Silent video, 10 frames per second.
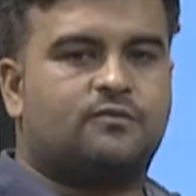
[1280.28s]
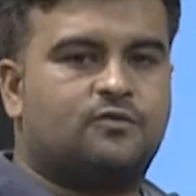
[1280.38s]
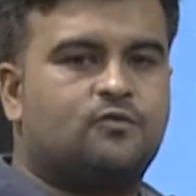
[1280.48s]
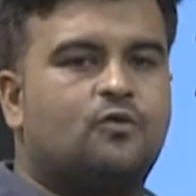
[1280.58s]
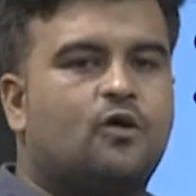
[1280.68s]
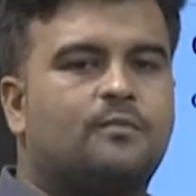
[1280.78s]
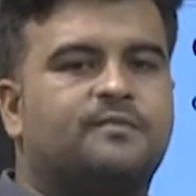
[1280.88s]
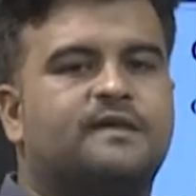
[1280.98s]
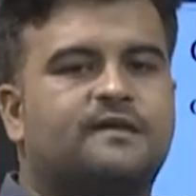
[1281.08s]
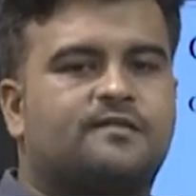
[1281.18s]
two
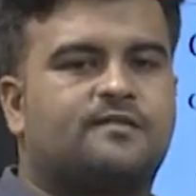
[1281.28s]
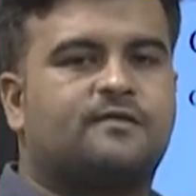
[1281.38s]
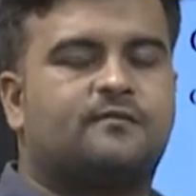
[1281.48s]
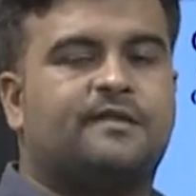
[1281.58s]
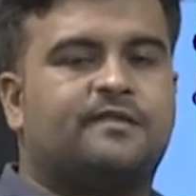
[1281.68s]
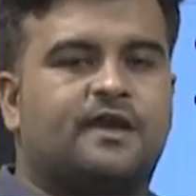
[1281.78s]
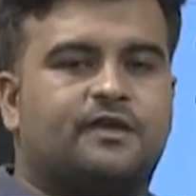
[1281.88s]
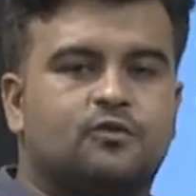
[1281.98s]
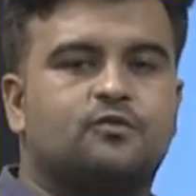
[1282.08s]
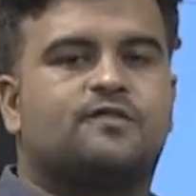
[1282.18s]
objects when they are
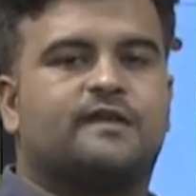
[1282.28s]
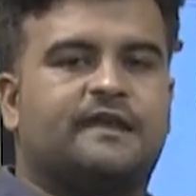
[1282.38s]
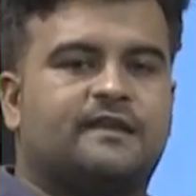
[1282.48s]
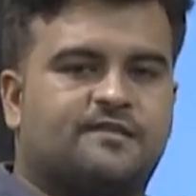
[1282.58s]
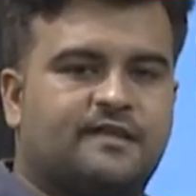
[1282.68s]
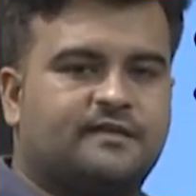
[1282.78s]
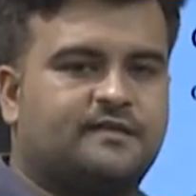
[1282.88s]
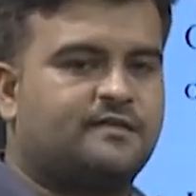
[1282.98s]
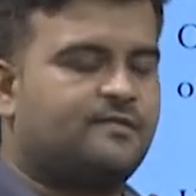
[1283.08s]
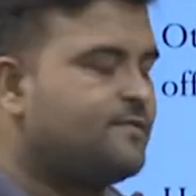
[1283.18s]
used in a
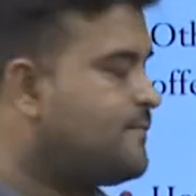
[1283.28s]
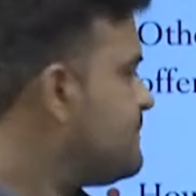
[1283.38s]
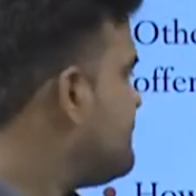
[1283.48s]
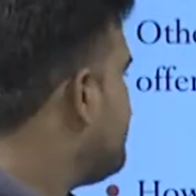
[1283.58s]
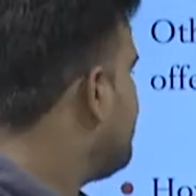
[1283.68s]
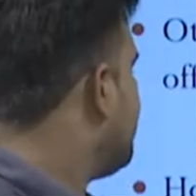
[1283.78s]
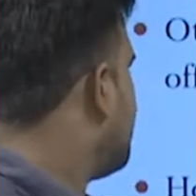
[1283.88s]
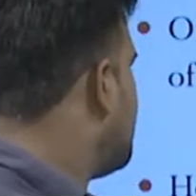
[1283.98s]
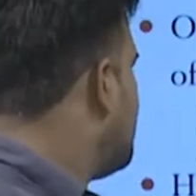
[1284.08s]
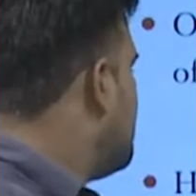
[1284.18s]
sentence.
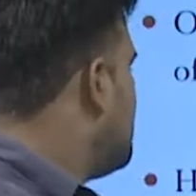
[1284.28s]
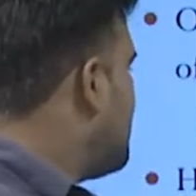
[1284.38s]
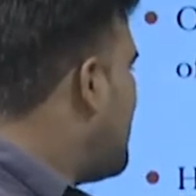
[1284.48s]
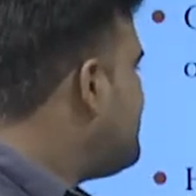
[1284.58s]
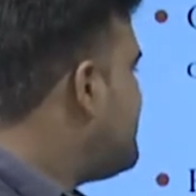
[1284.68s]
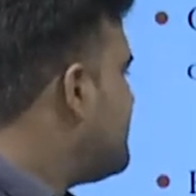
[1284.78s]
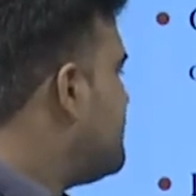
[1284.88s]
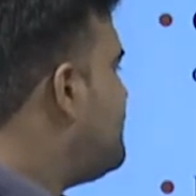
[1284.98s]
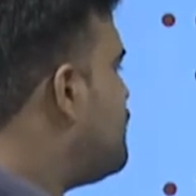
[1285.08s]
However, we